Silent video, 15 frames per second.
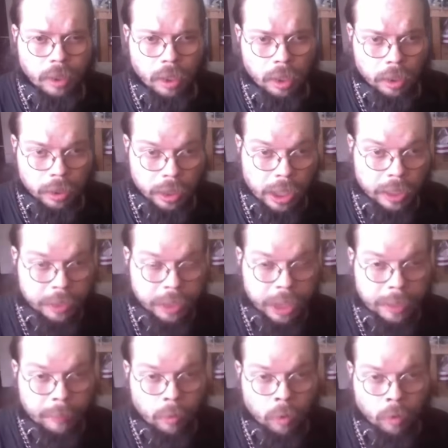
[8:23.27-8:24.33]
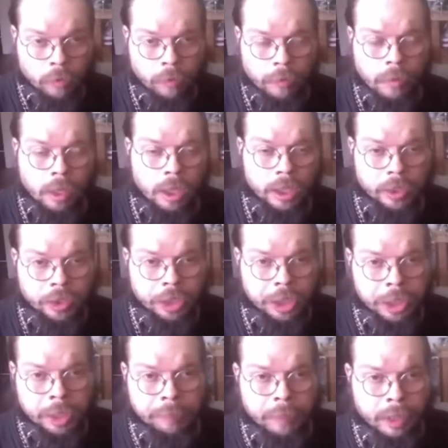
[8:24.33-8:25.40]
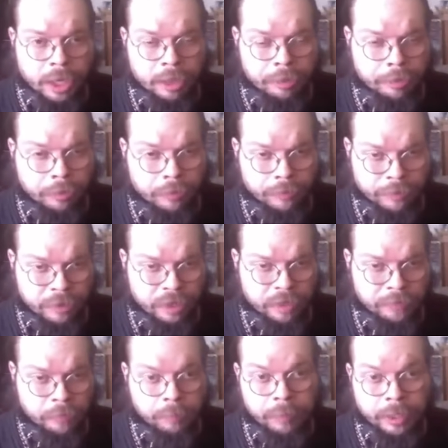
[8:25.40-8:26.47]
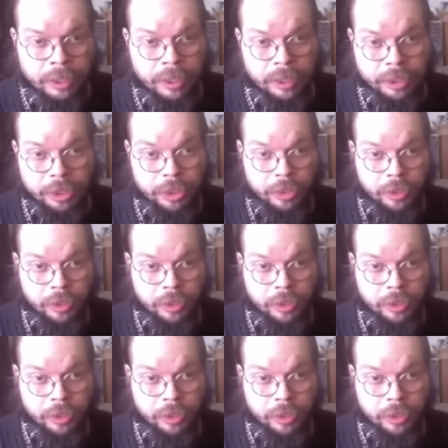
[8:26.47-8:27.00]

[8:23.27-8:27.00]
Goddamn horse locks, cheeky bastard, son of a bitch.